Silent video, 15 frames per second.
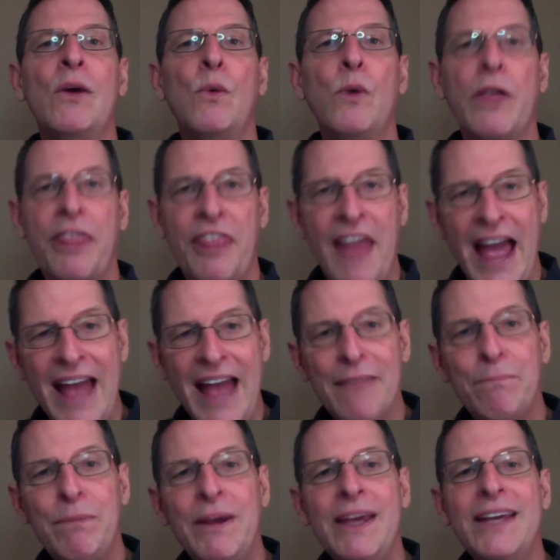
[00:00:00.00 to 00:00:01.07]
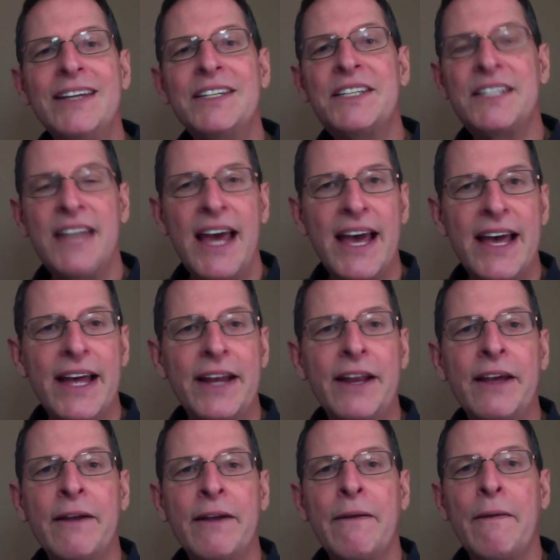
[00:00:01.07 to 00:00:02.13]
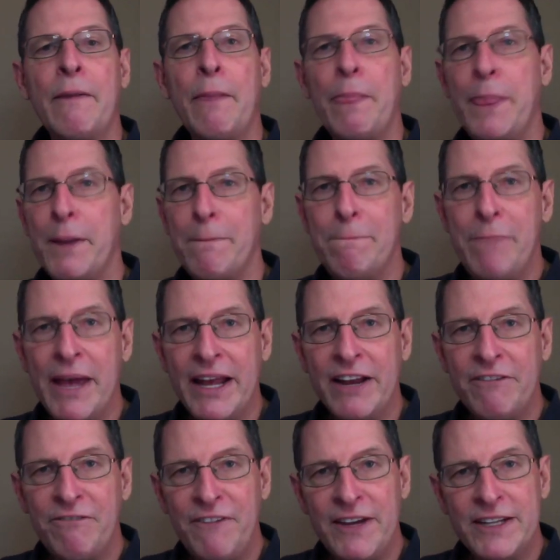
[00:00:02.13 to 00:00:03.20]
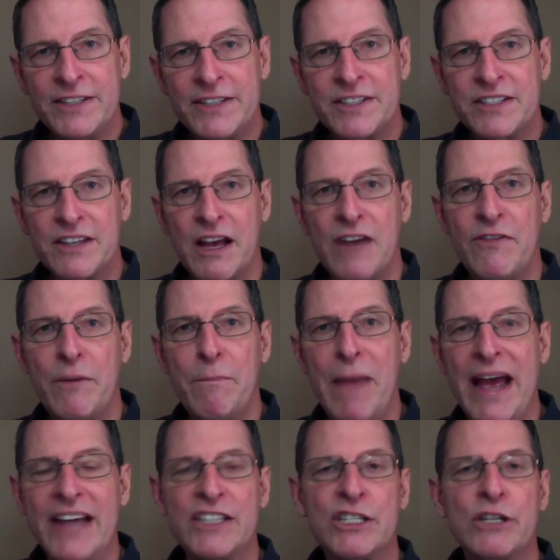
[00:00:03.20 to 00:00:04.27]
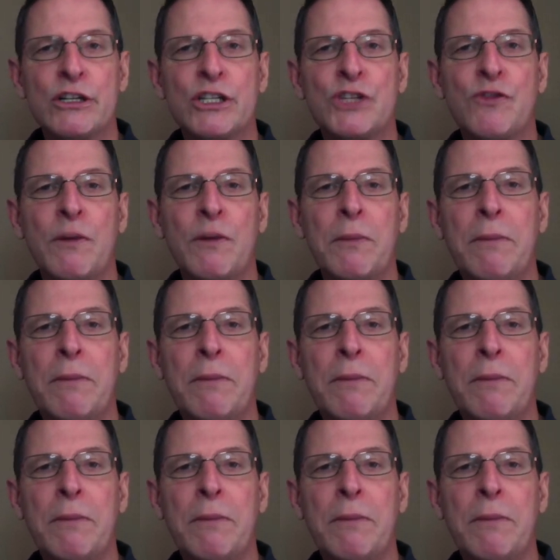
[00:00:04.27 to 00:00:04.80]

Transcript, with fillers: With that being said, the benefits of a master's from a